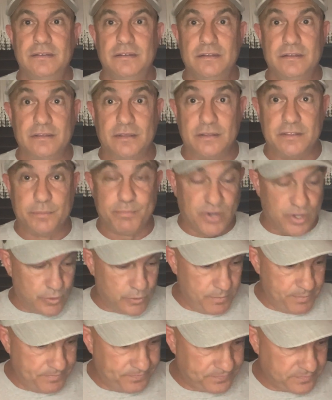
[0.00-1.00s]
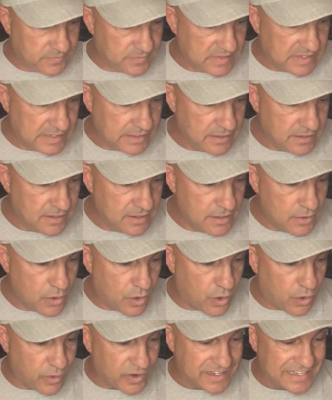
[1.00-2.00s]
the Pope,
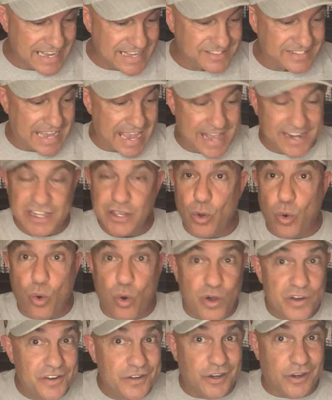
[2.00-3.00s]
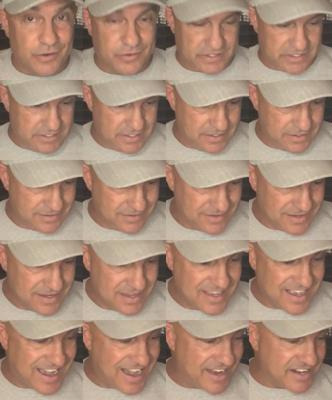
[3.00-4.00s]
or against any ordinary
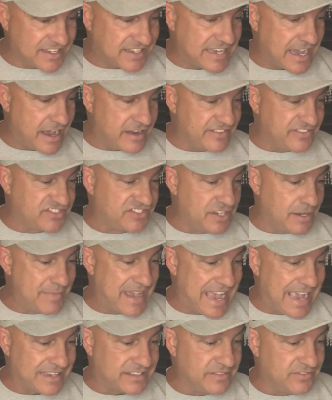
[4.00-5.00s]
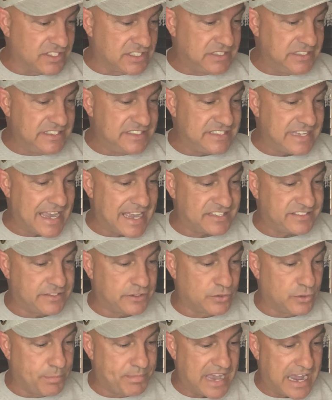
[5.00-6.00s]
on account of some act of
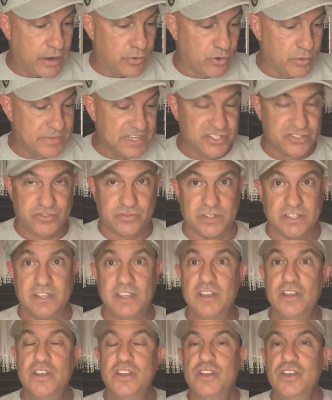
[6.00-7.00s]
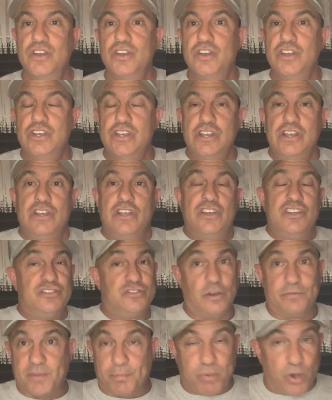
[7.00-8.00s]
ecclesiastical power or ministry.
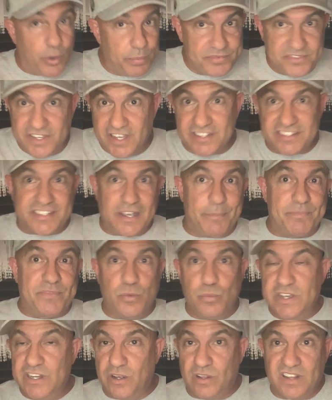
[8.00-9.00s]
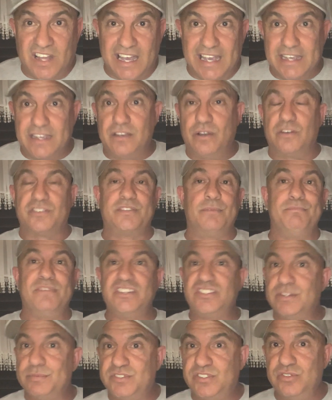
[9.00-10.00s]
So if the Pope does something we don't like, or some
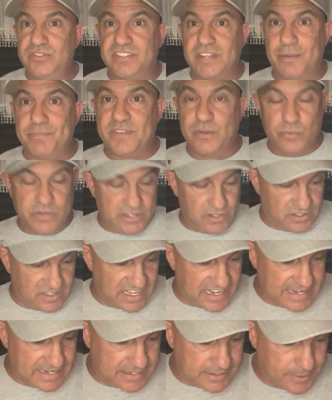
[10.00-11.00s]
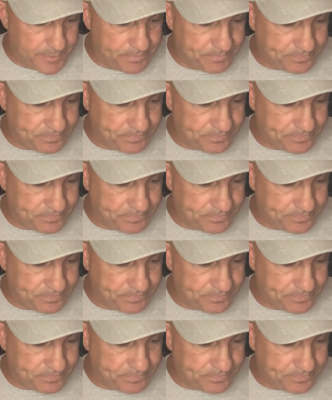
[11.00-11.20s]
bishops do something we don't like,